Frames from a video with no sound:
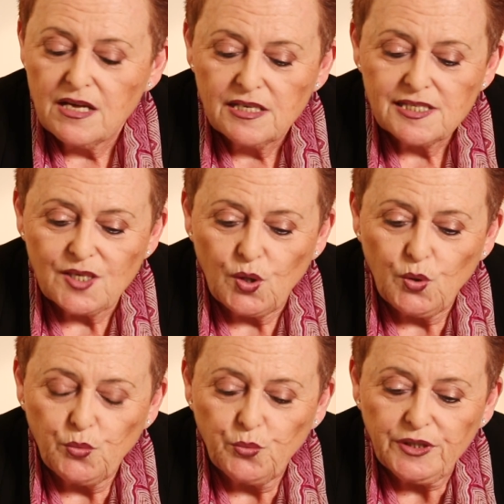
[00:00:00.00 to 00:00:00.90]

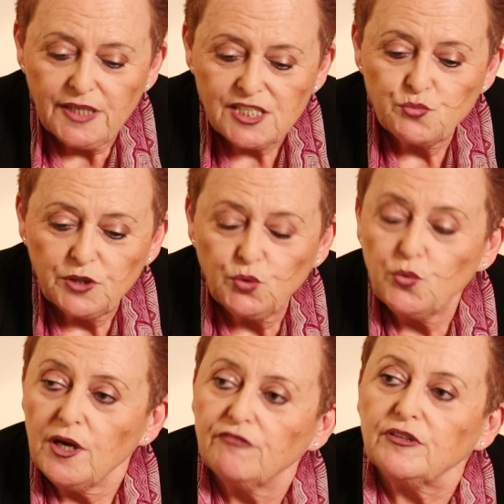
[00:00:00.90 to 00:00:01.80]
So yes, we do
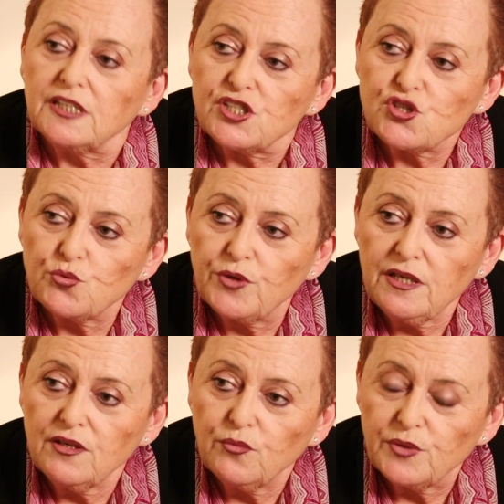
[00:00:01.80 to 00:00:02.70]
have a
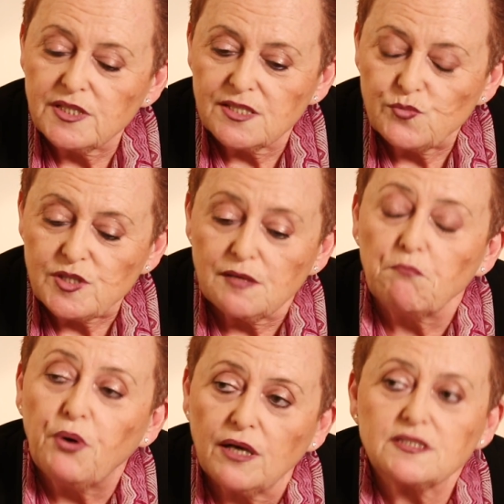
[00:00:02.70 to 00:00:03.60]
history with some
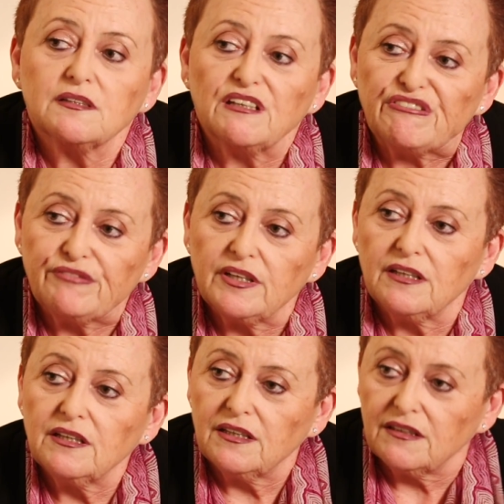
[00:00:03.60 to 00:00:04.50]
positive
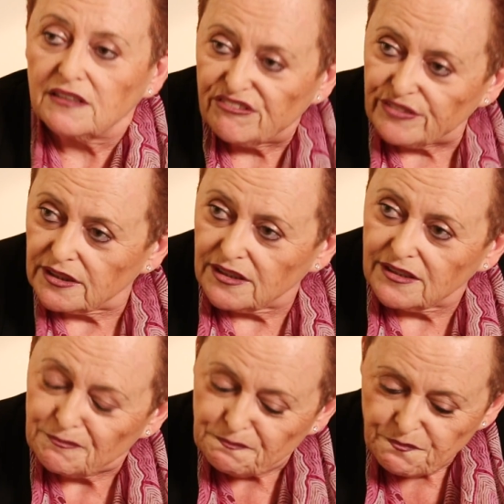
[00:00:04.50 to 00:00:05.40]

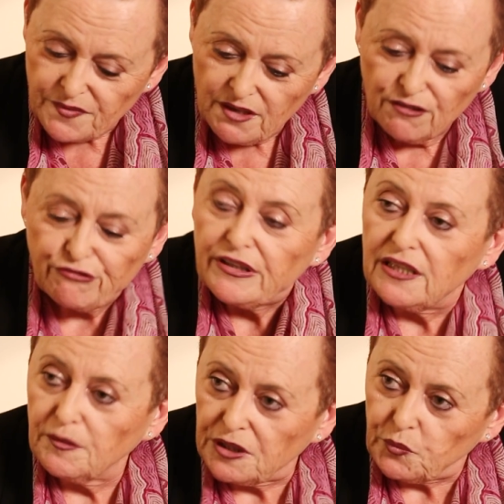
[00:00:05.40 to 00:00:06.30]
even
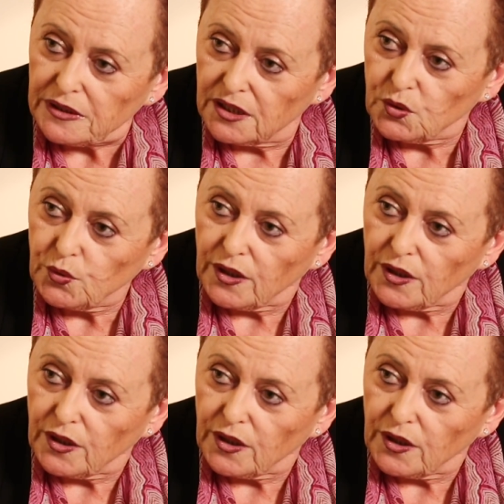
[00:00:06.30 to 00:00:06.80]
feeling between the two